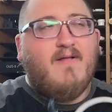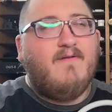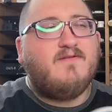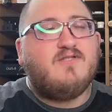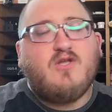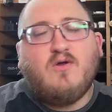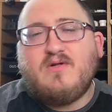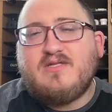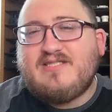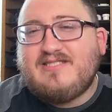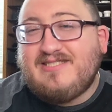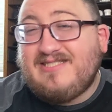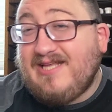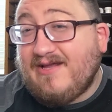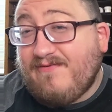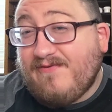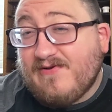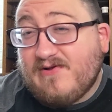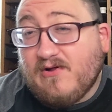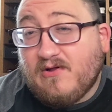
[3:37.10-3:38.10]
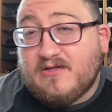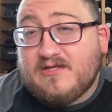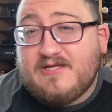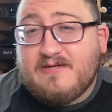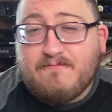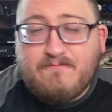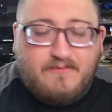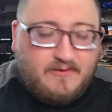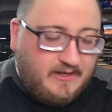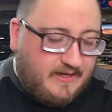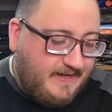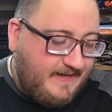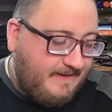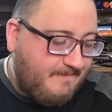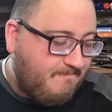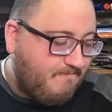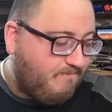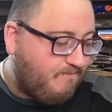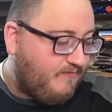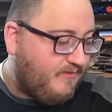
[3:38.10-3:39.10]
So it's difficult to
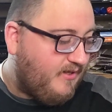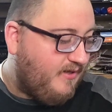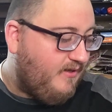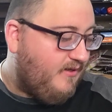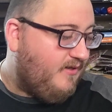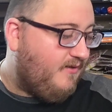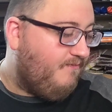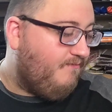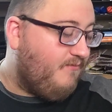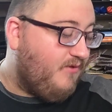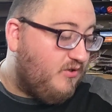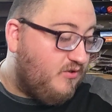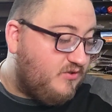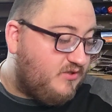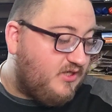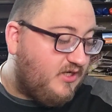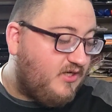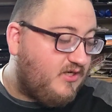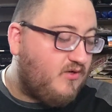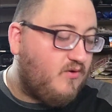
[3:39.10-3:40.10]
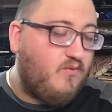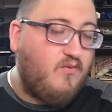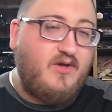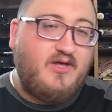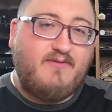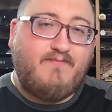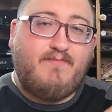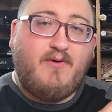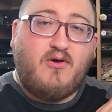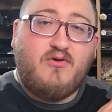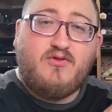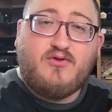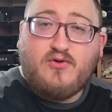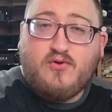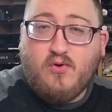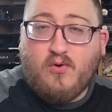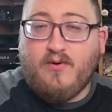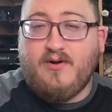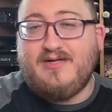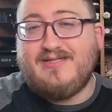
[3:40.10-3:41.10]
play music with both
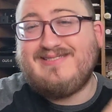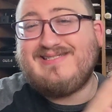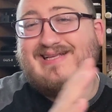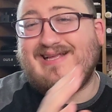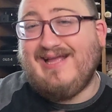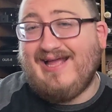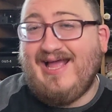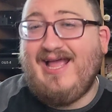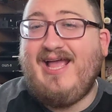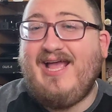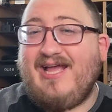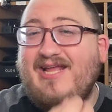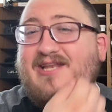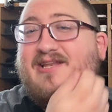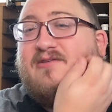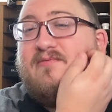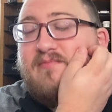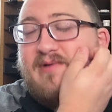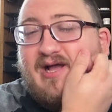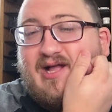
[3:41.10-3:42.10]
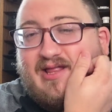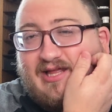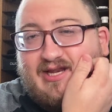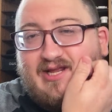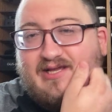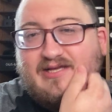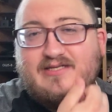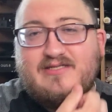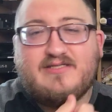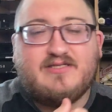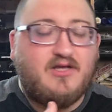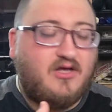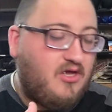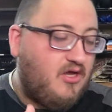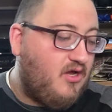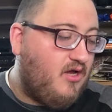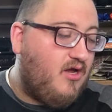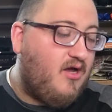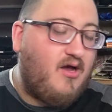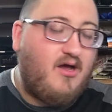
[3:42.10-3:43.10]
chords and melodies
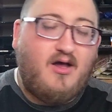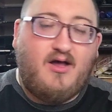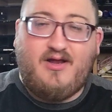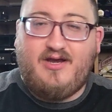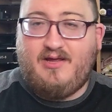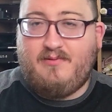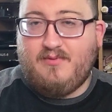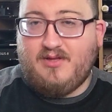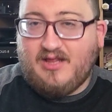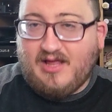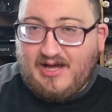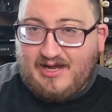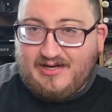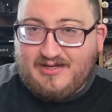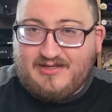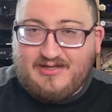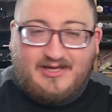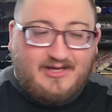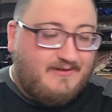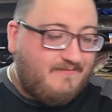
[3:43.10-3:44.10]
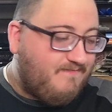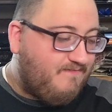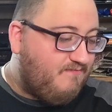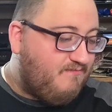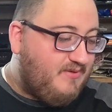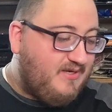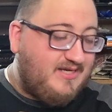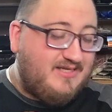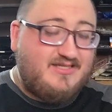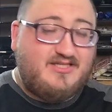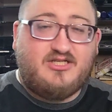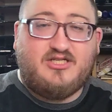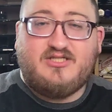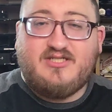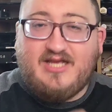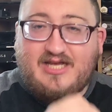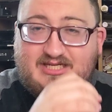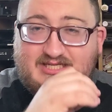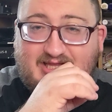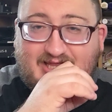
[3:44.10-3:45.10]
on a melodica because it just
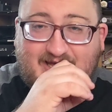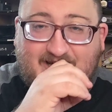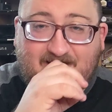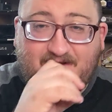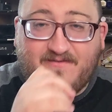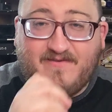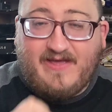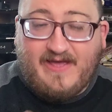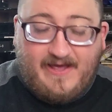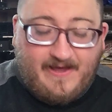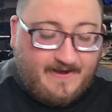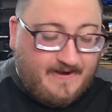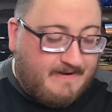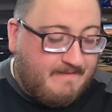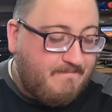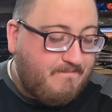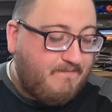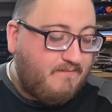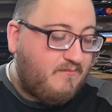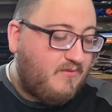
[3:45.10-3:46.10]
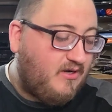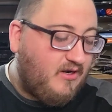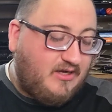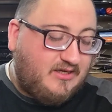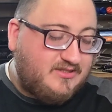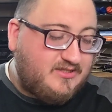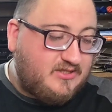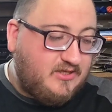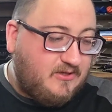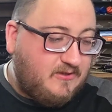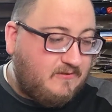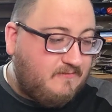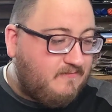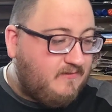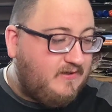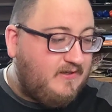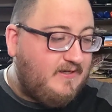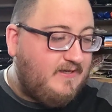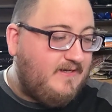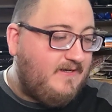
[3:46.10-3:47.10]
takes a lot of air. But
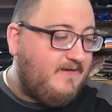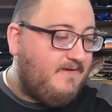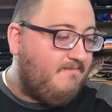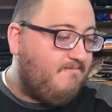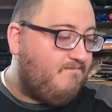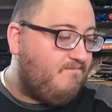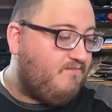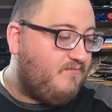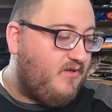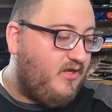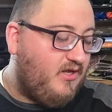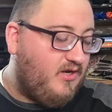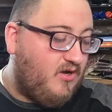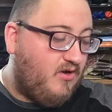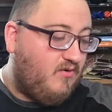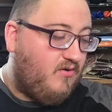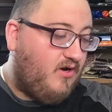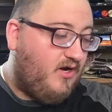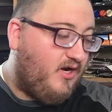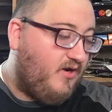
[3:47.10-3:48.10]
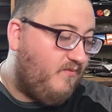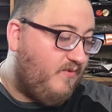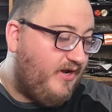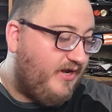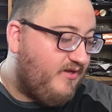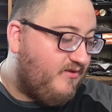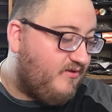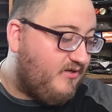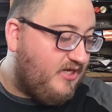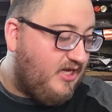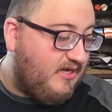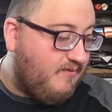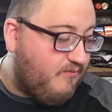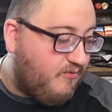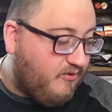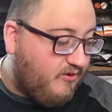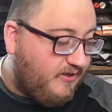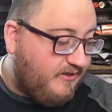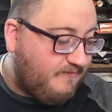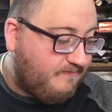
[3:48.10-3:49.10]
also, on a regular
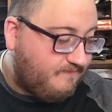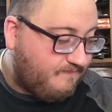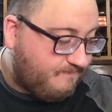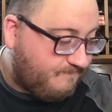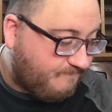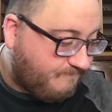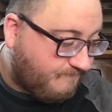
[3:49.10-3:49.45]
keyboard,